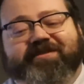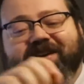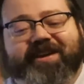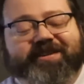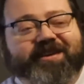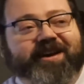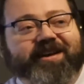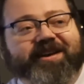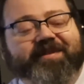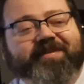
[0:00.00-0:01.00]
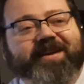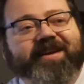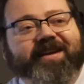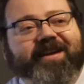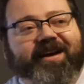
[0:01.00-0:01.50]
Right on the dot, yeah.
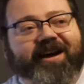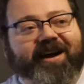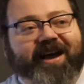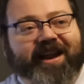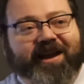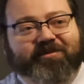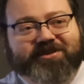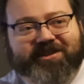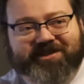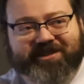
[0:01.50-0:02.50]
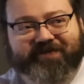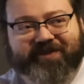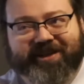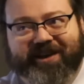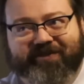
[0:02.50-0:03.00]
And I would say this is the
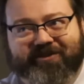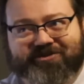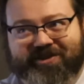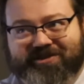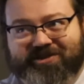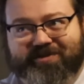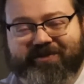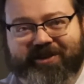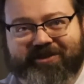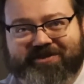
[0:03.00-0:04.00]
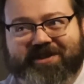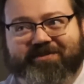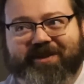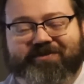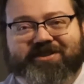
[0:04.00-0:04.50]
5th anniversary because it's 12 years that
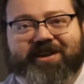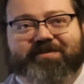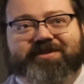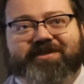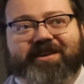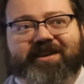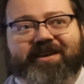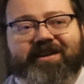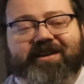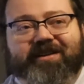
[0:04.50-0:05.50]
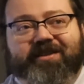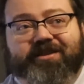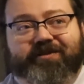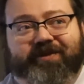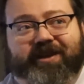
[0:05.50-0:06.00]
we've skipped
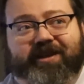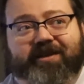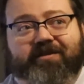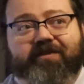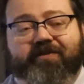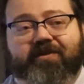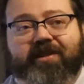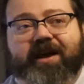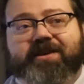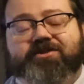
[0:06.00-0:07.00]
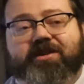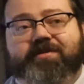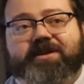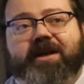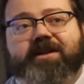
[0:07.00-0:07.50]
3 or 4 live
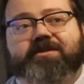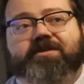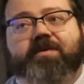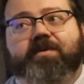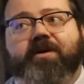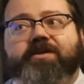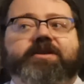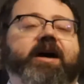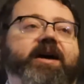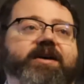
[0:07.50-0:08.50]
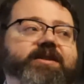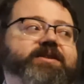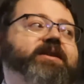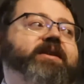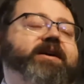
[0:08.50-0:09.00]
streams. I didn't do one when I was in
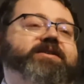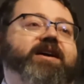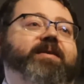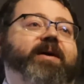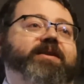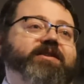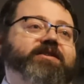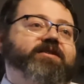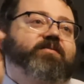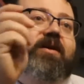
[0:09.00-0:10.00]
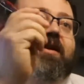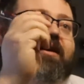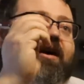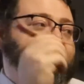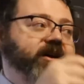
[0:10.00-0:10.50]
ISDC last time. I didn't do one
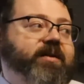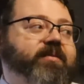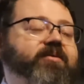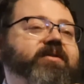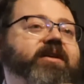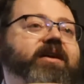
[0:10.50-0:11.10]
on our honeymoon.